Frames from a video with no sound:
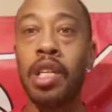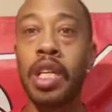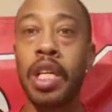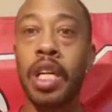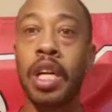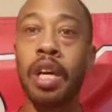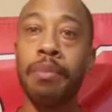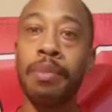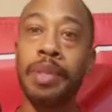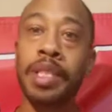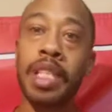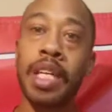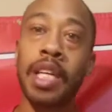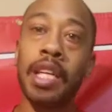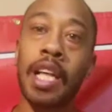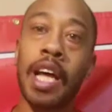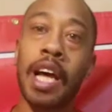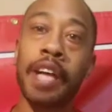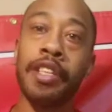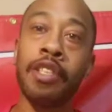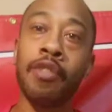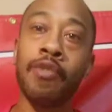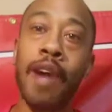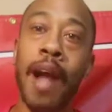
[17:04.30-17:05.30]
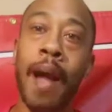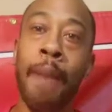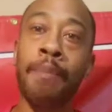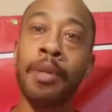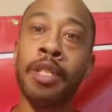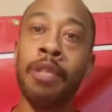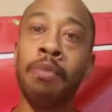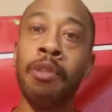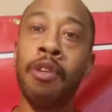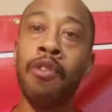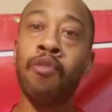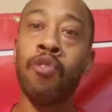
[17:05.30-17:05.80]
You know what I'm saying? A lot of these
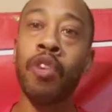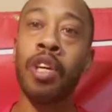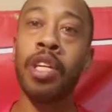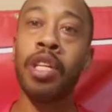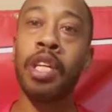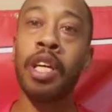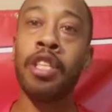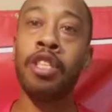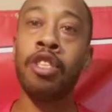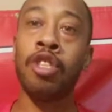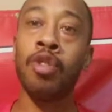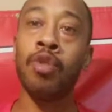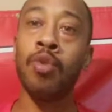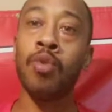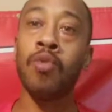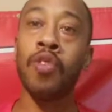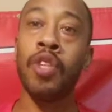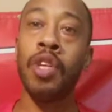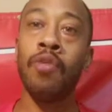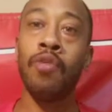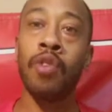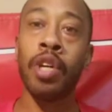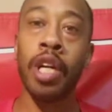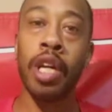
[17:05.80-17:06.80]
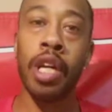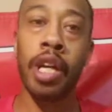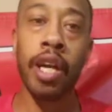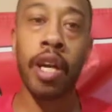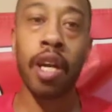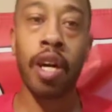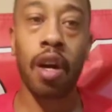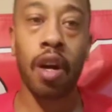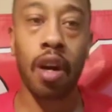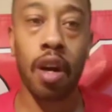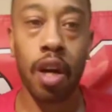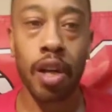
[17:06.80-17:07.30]
rappers be renting their jewelry, renting their
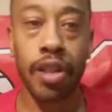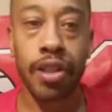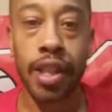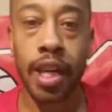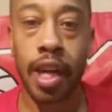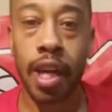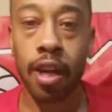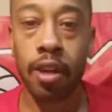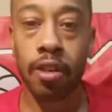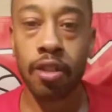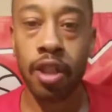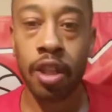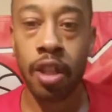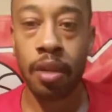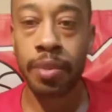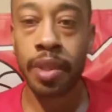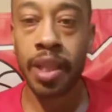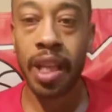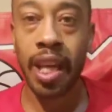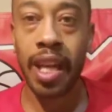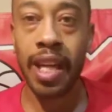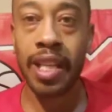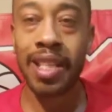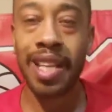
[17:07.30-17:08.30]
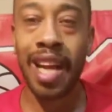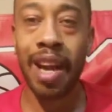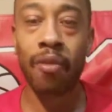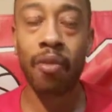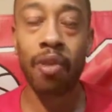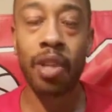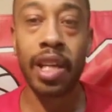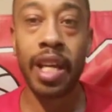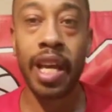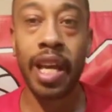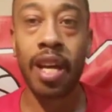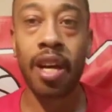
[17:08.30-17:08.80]
cars out. You know what I'm saying? That's not
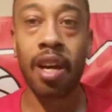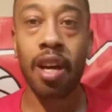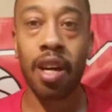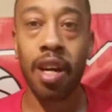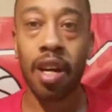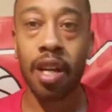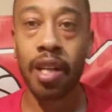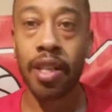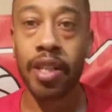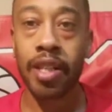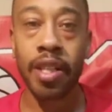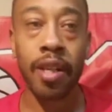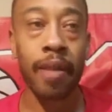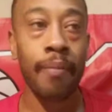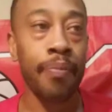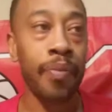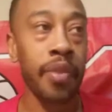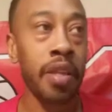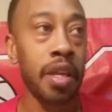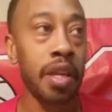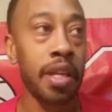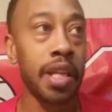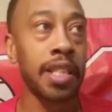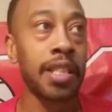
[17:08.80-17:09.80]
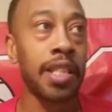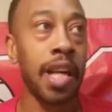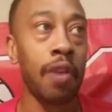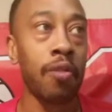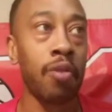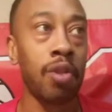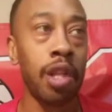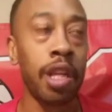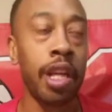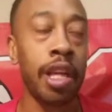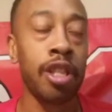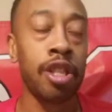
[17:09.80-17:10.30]
really their cars. That's not
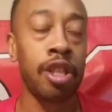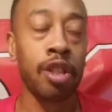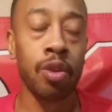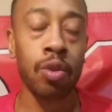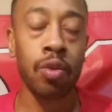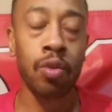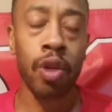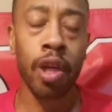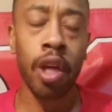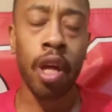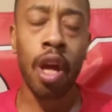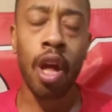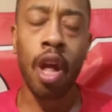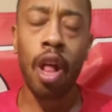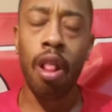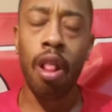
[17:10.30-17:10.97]
really their jewelry.